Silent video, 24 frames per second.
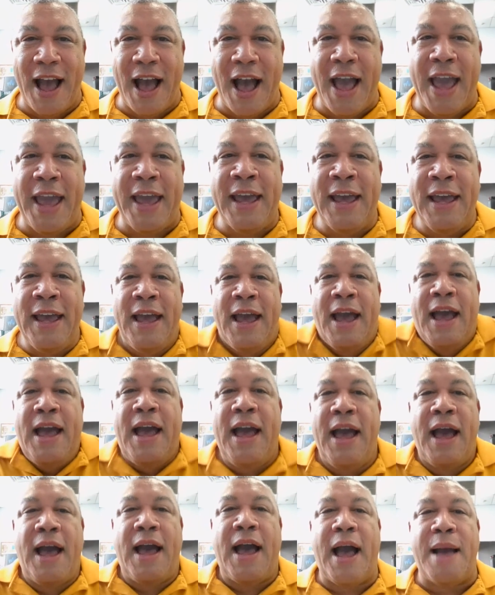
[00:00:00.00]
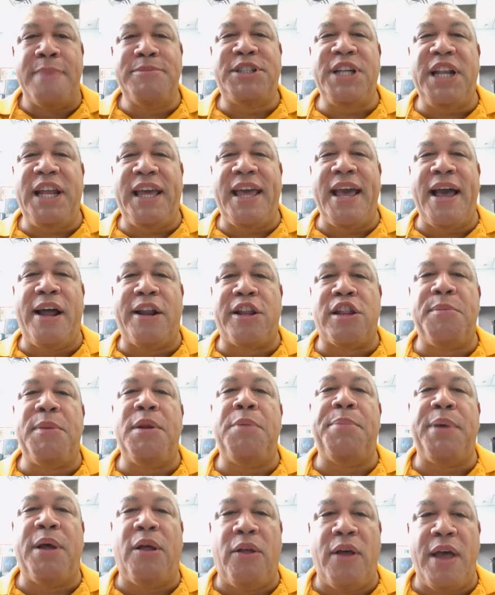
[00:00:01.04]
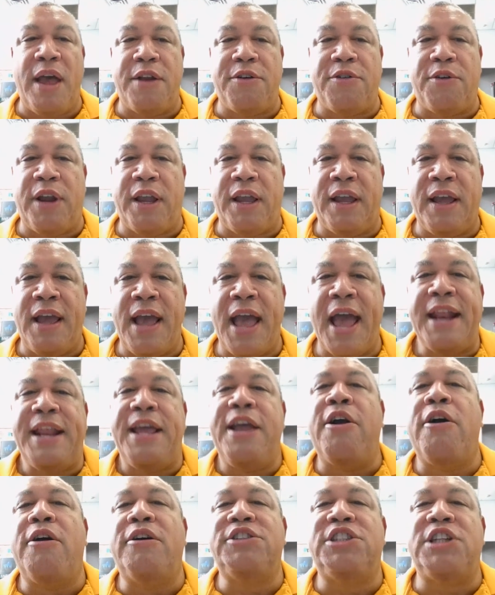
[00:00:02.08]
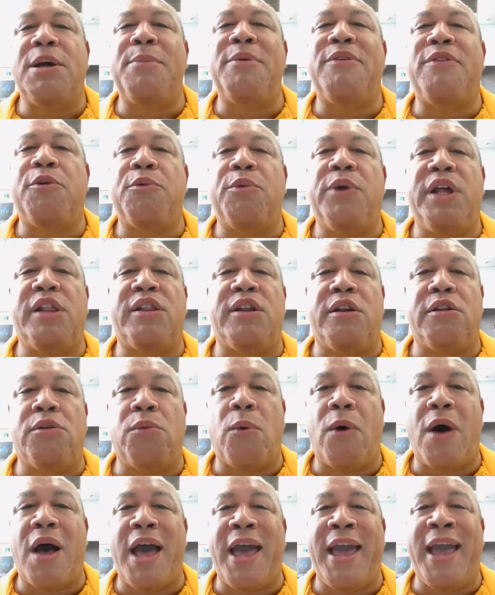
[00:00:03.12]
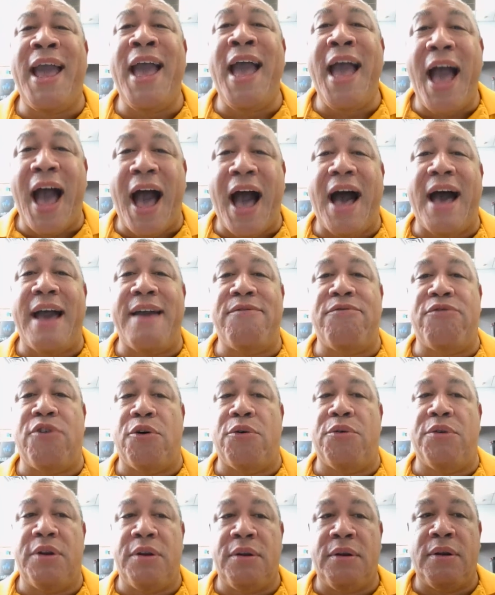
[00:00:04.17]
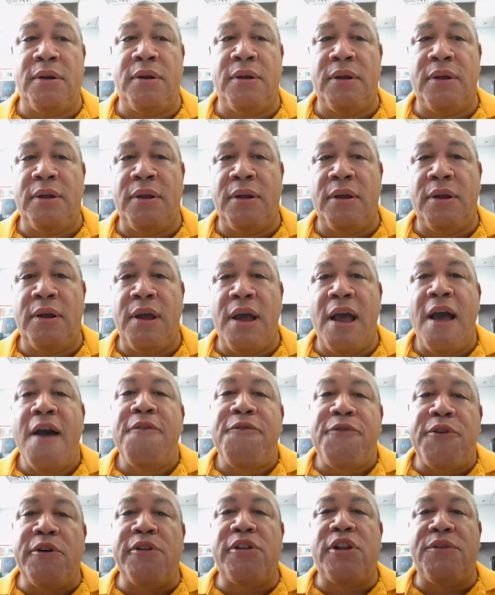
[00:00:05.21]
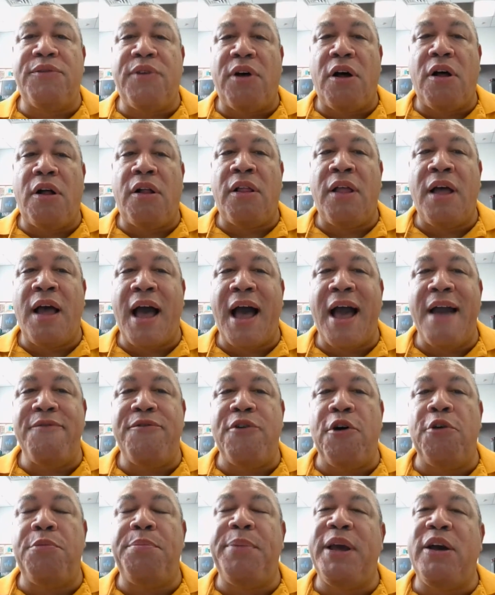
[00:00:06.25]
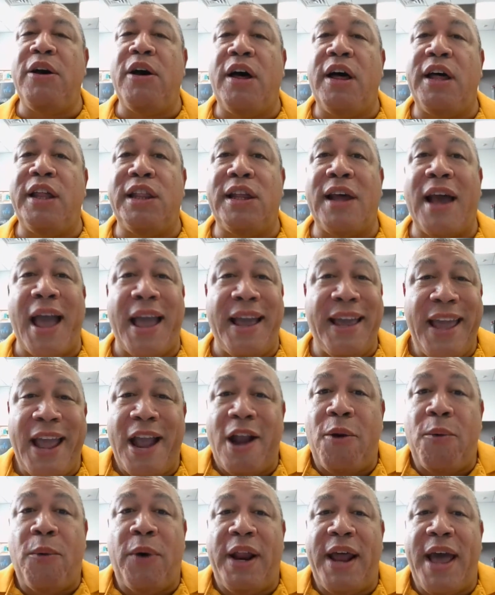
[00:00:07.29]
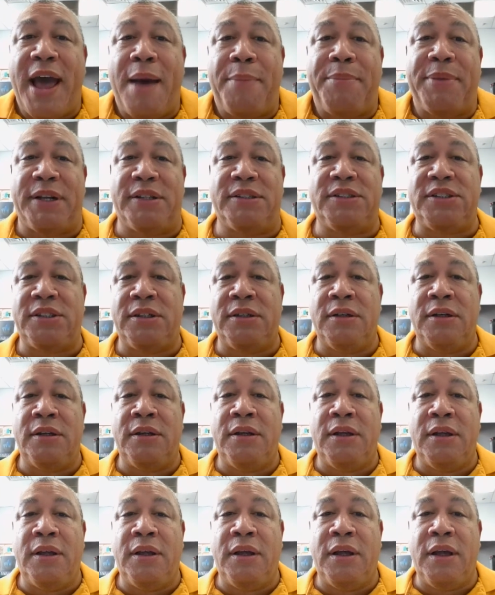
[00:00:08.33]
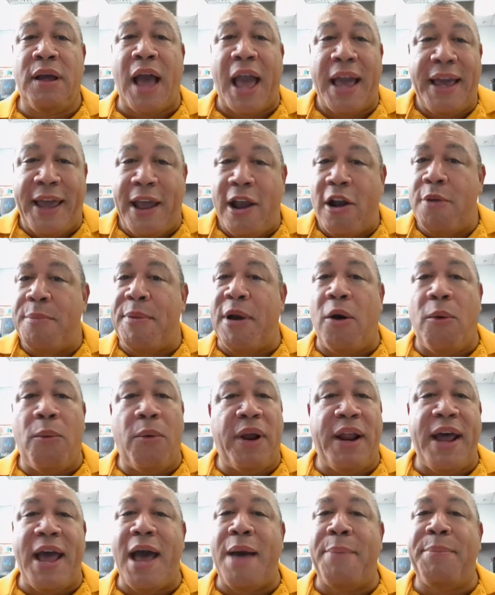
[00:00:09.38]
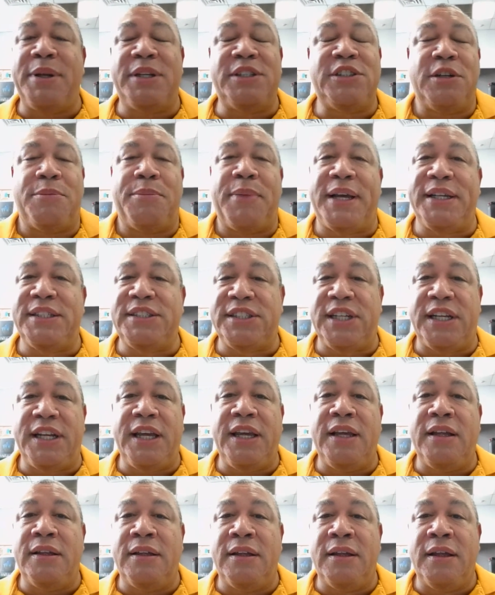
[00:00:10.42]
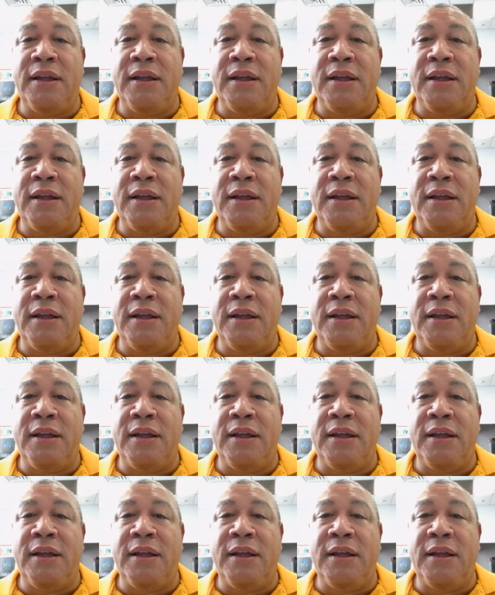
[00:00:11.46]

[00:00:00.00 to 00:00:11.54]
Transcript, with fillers: Hi, I'm City Councilman Bill Henry, and here are some of the reasons why I vote. First of all, I vote because I care what happens. I care about what happens in my city.